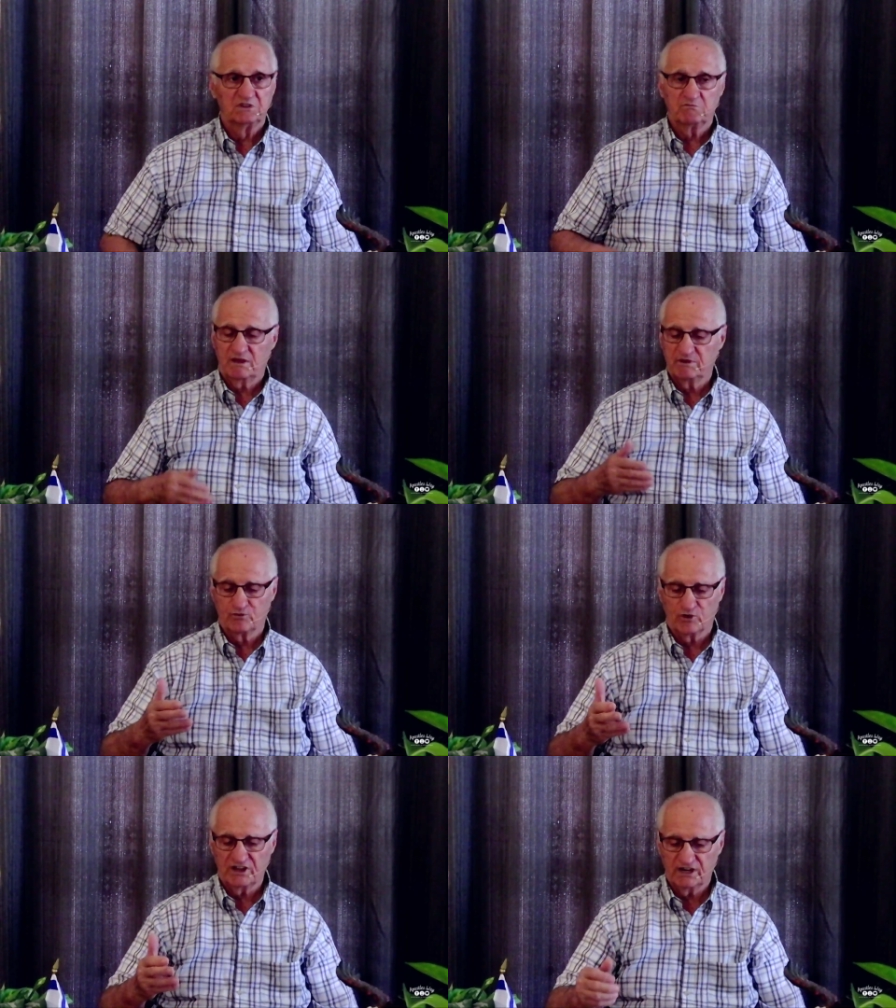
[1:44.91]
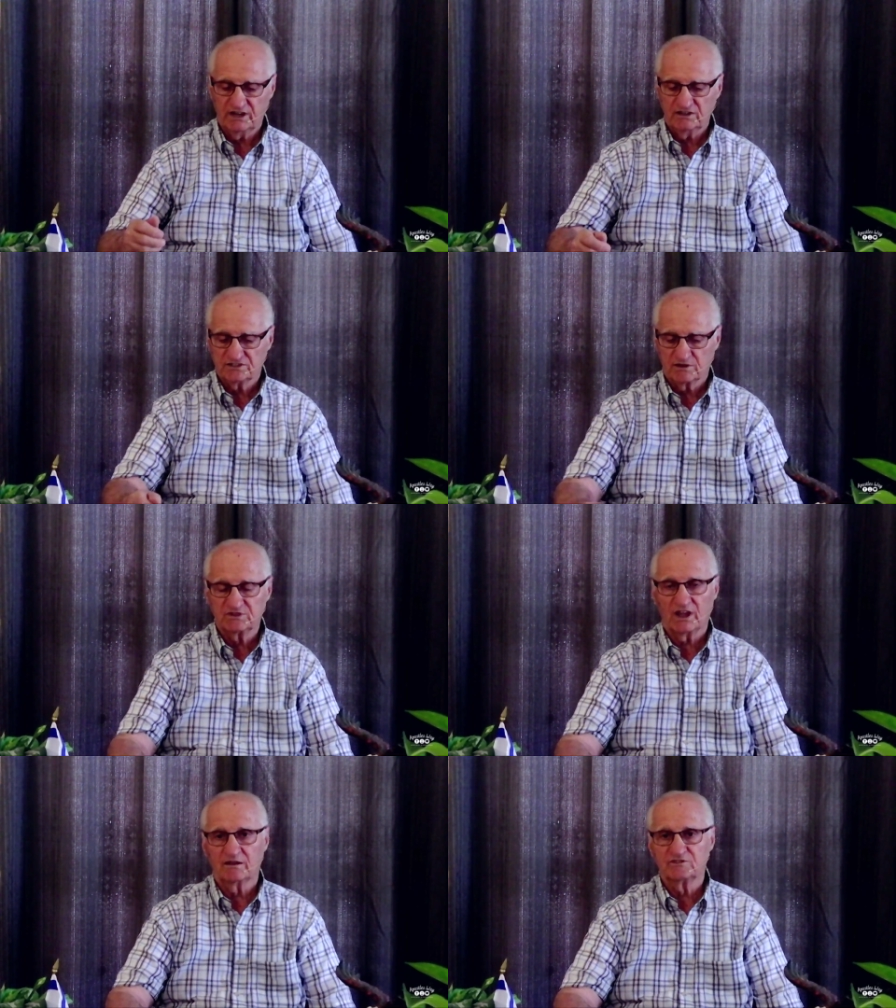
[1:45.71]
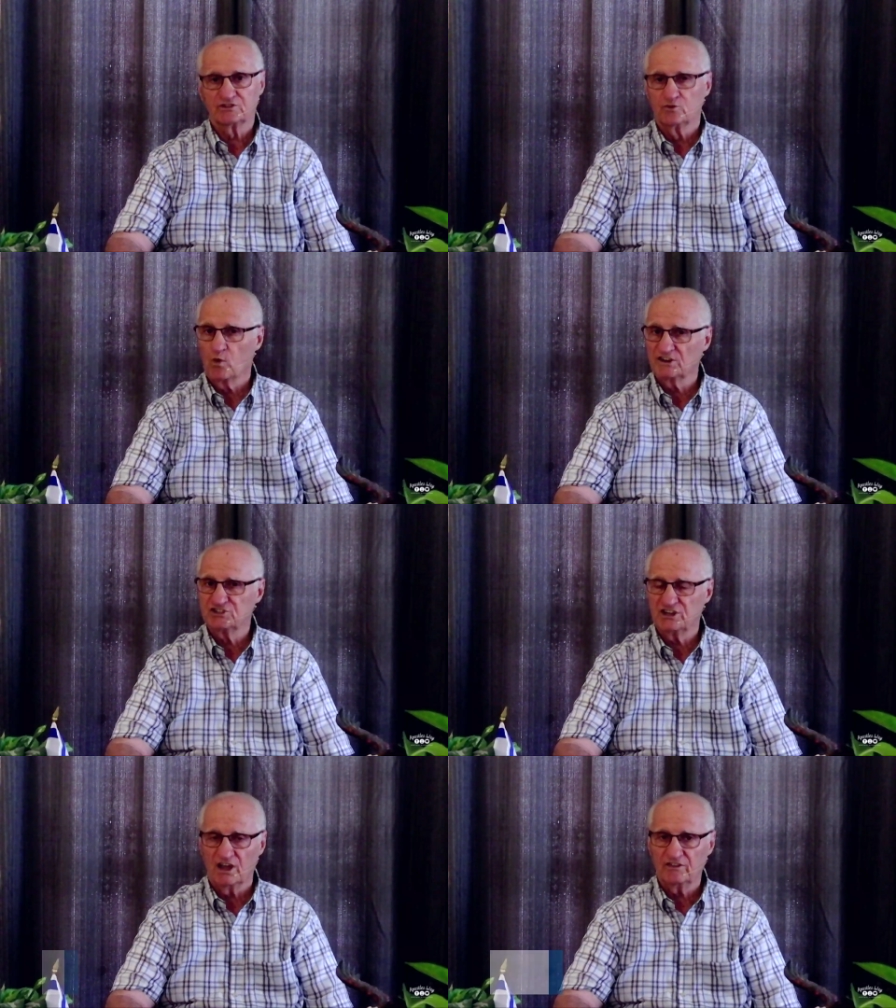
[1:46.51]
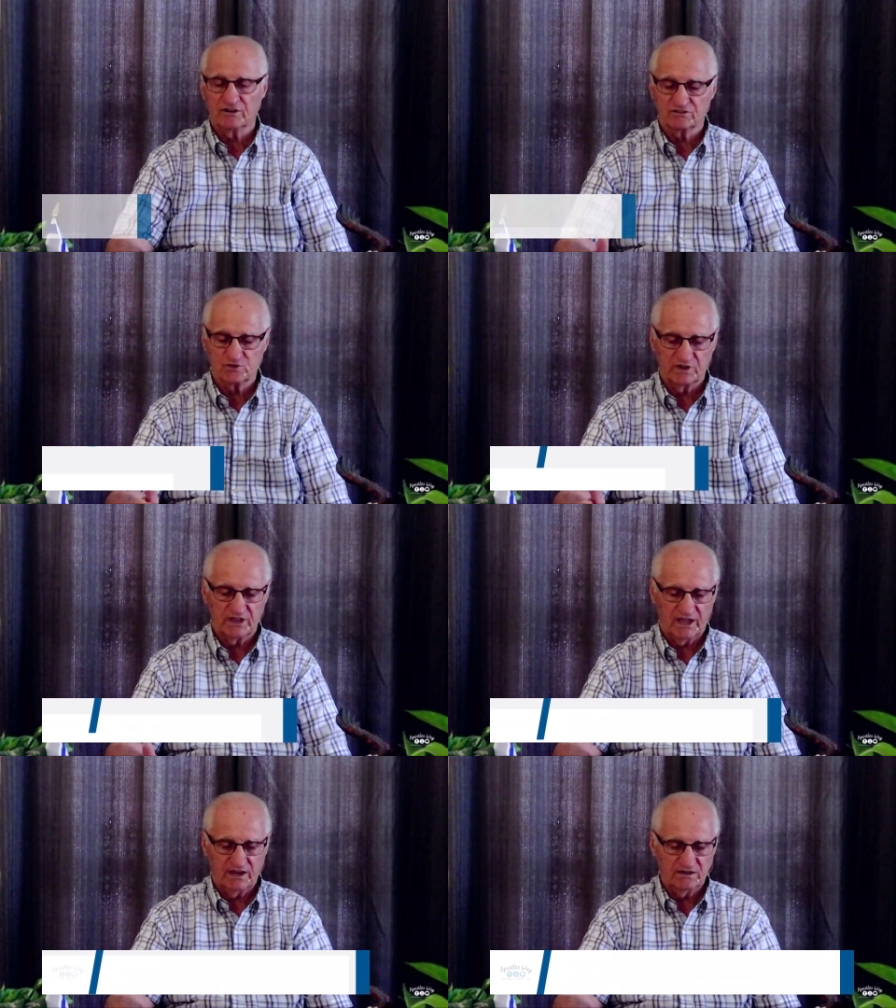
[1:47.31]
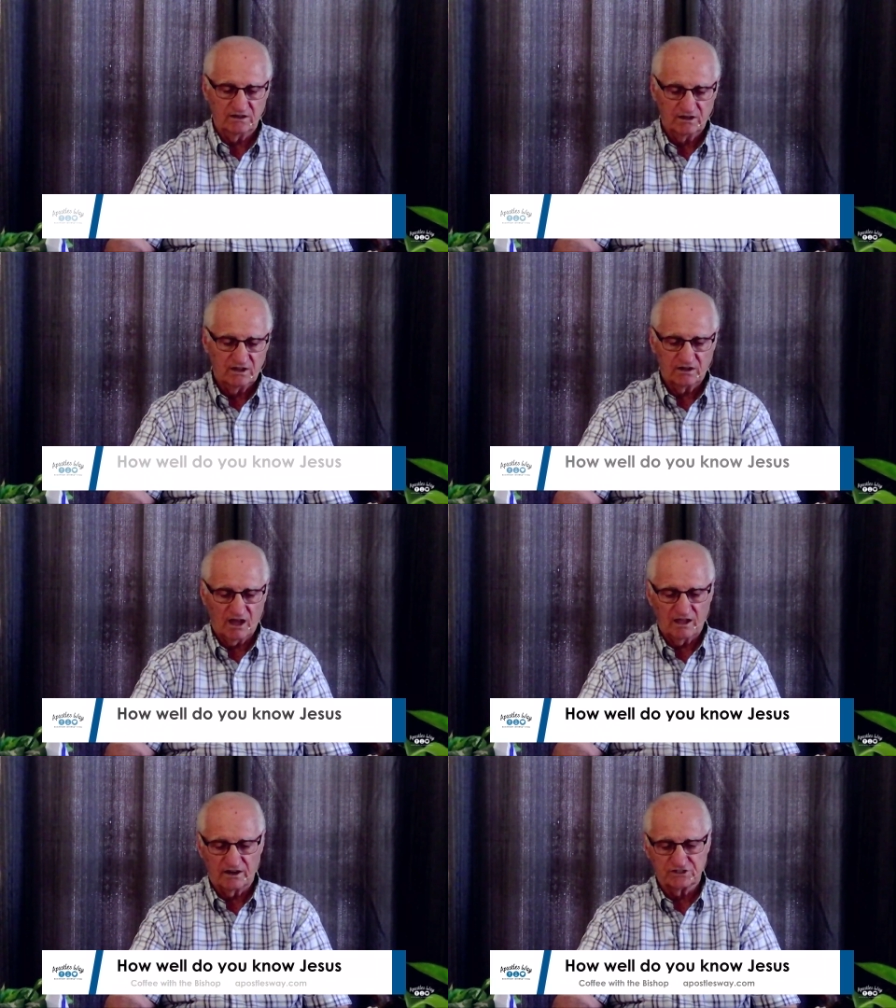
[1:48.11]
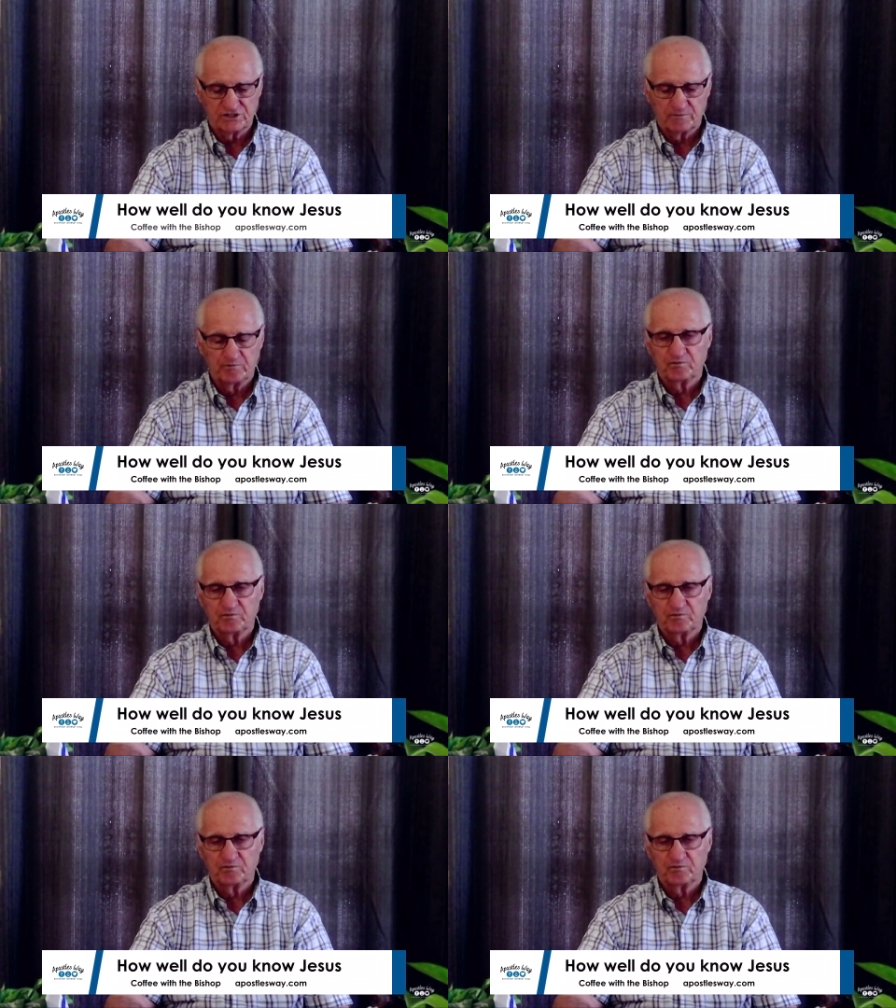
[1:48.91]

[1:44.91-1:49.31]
maybe reading, sometimes through watching others we gain knowledge.